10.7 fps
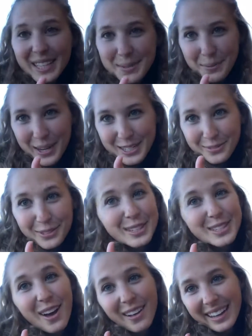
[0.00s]
Inspiration for
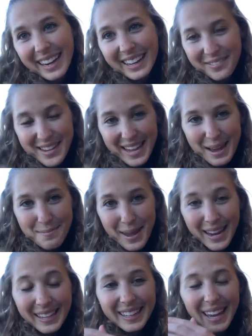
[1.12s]
this holiday giving
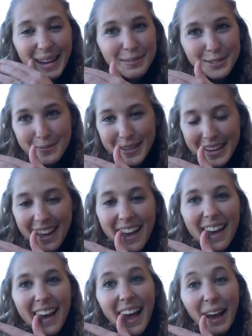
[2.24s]
campaign came to me
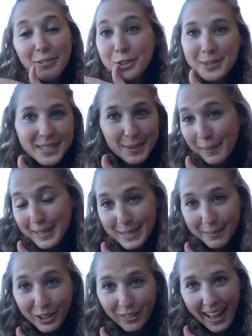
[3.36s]
after doing something
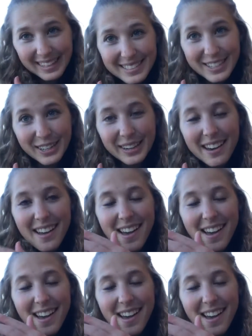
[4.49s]
similar last year